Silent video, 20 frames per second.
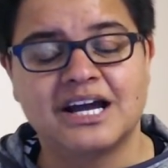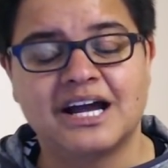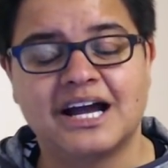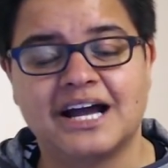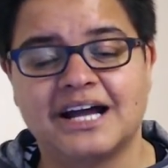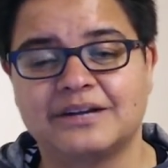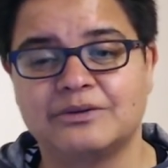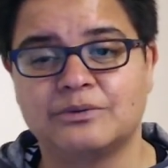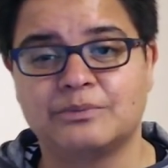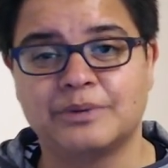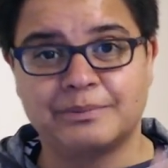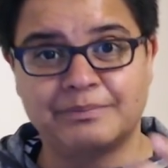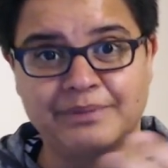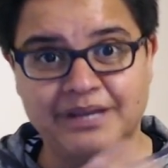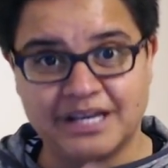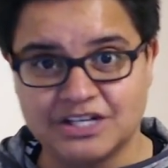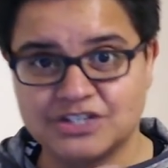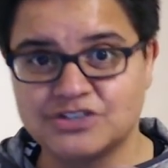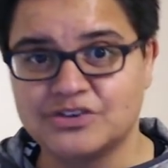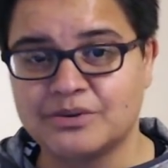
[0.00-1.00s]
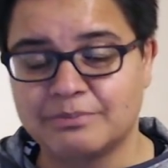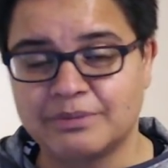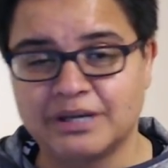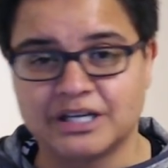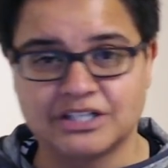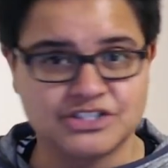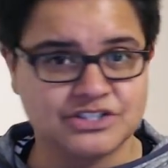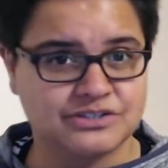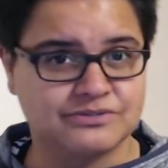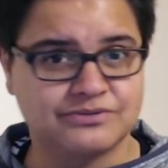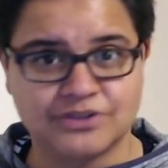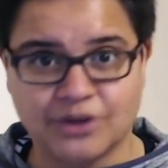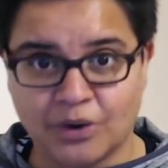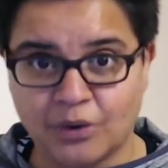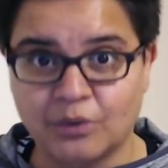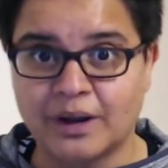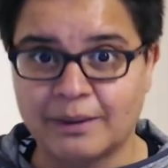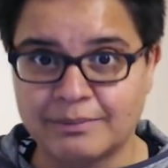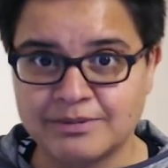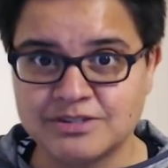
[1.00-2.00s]
and it will be picture in picture for the
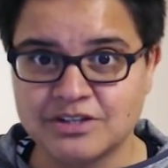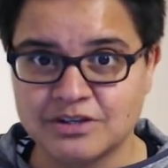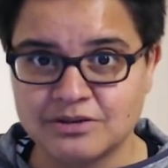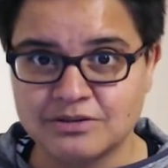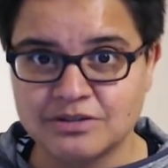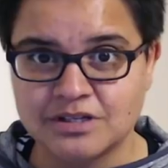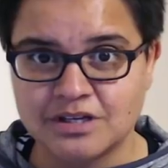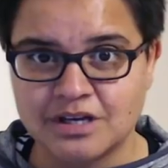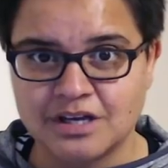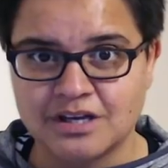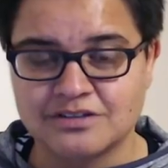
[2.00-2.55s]
whole episode,